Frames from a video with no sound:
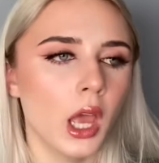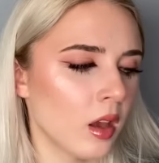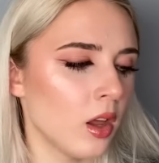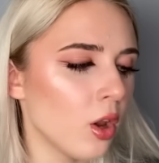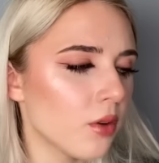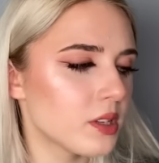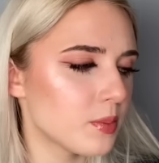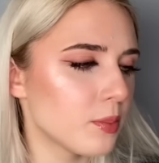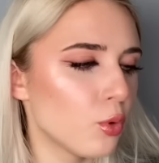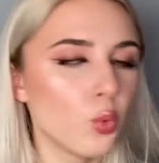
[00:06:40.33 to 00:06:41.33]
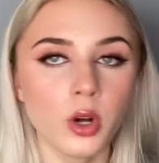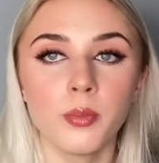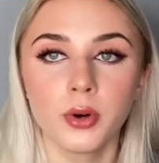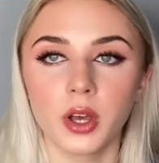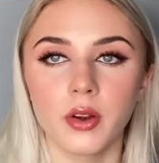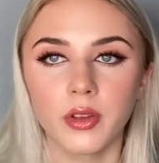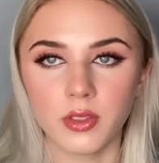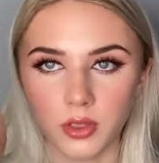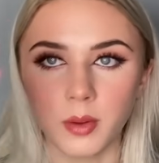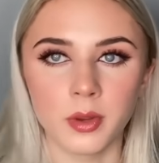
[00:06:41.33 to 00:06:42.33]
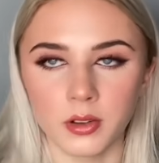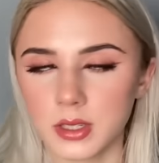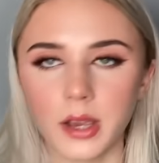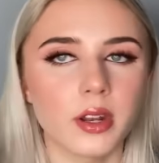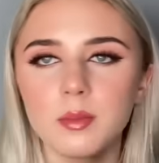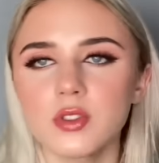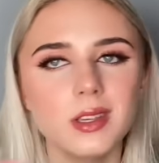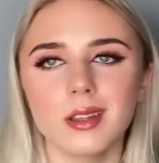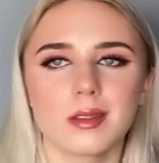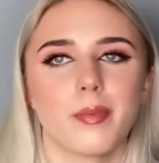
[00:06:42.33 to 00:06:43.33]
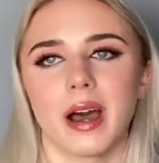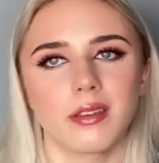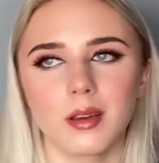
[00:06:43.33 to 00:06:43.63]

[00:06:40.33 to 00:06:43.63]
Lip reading: A lot of these people will put her in the thumbnail and title, and I'm not saying that's a bad thing.